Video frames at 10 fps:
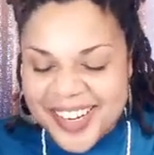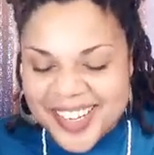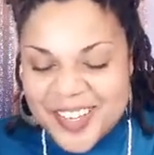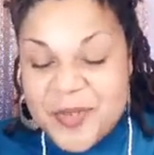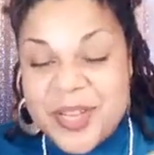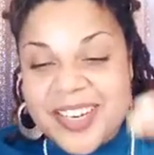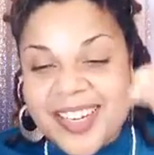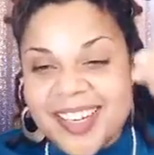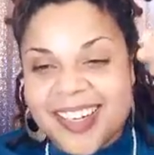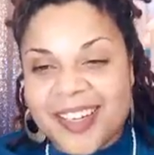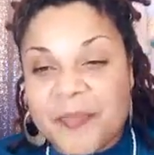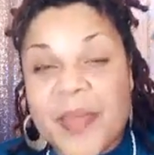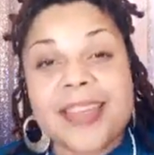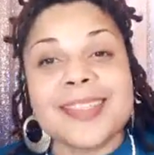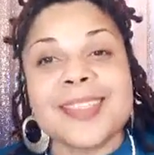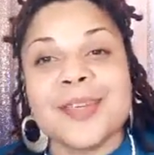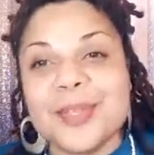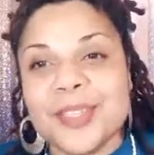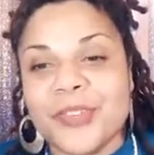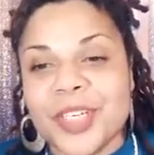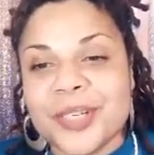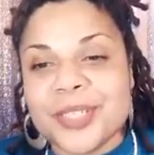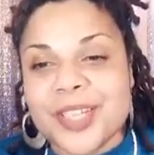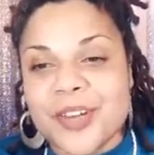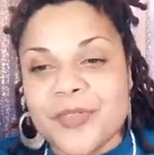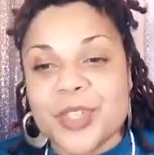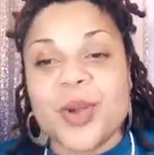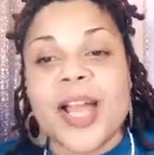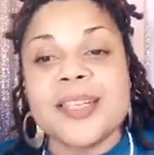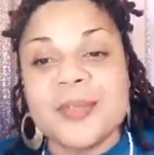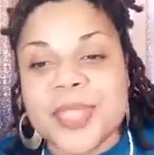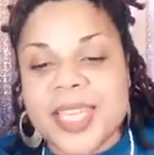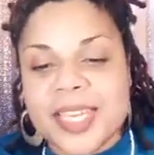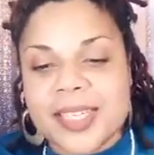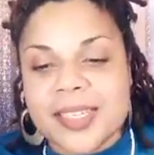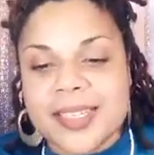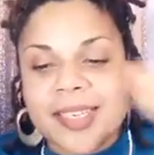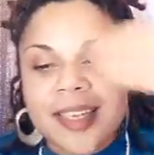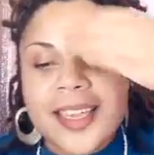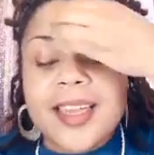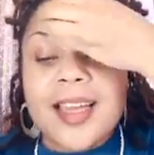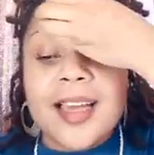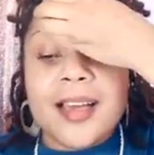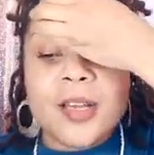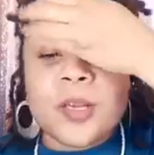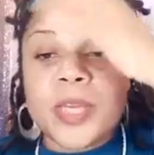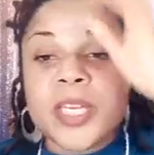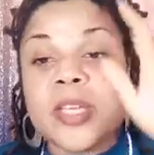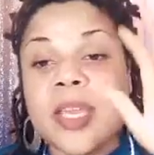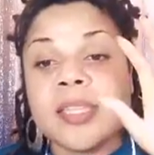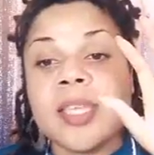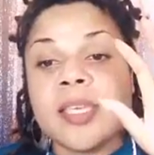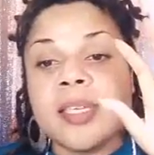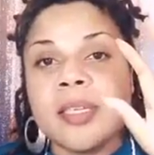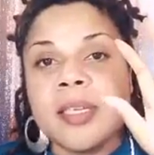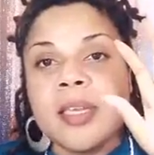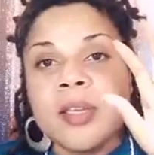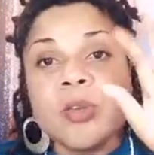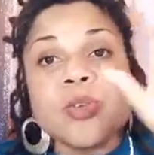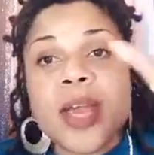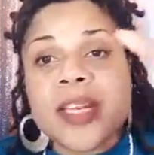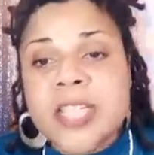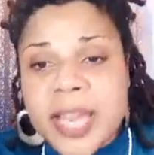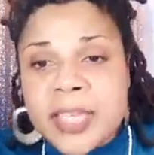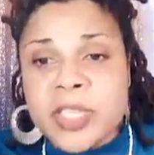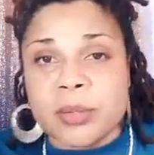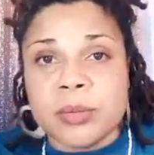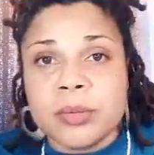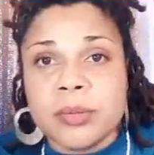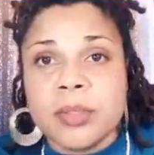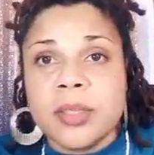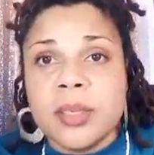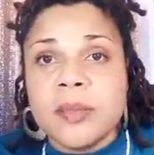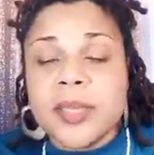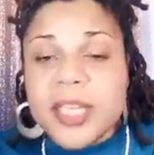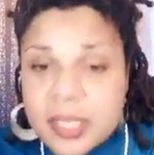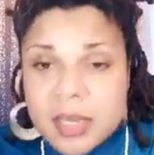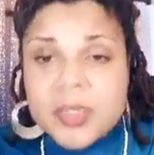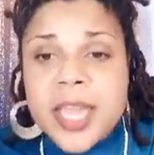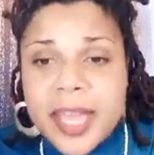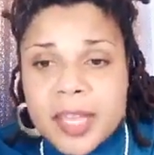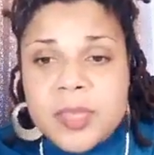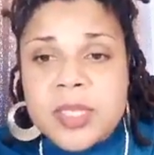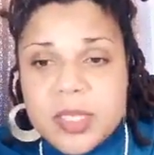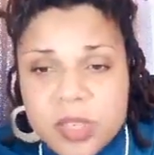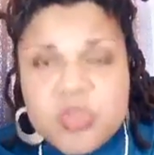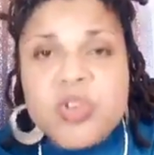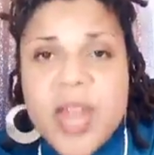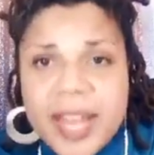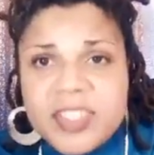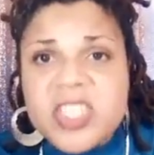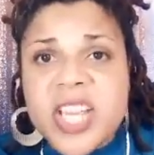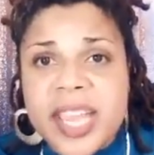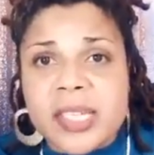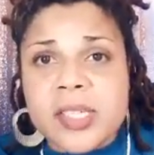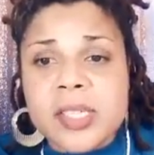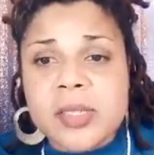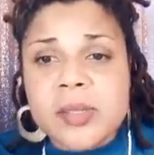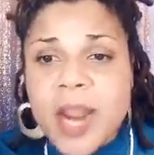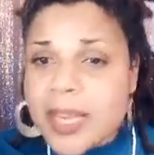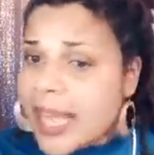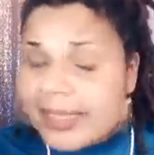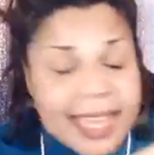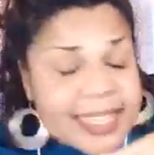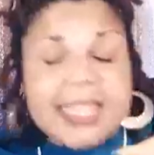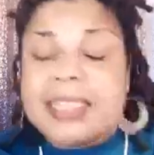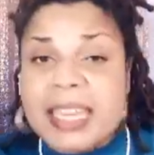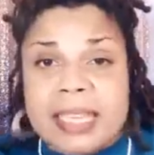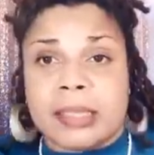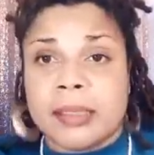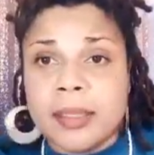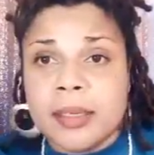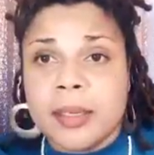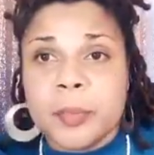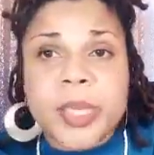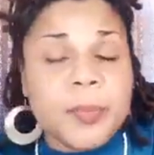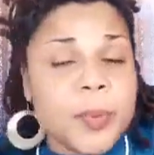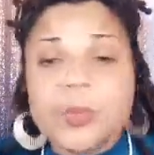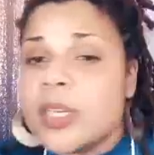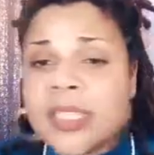you can make excuses for yourself and try new things. And then you try to change you. Because sometimes you do have to change, right? Like that's a thing. People,